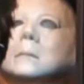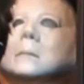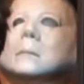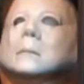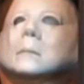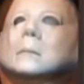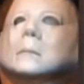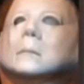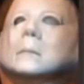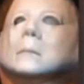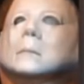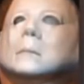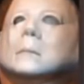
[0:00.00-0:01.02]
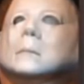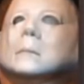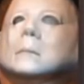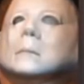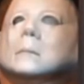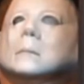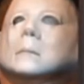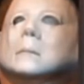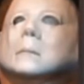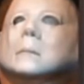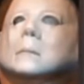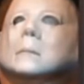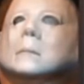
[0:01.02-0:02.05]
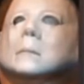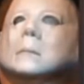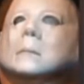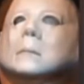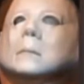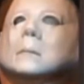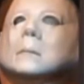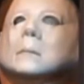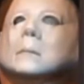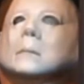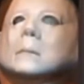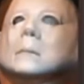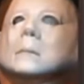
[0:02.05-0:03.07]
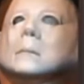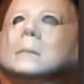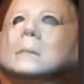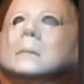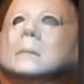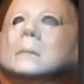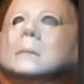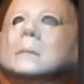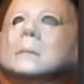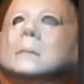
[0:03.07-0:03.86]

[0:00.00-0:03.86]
This person isn't speaking.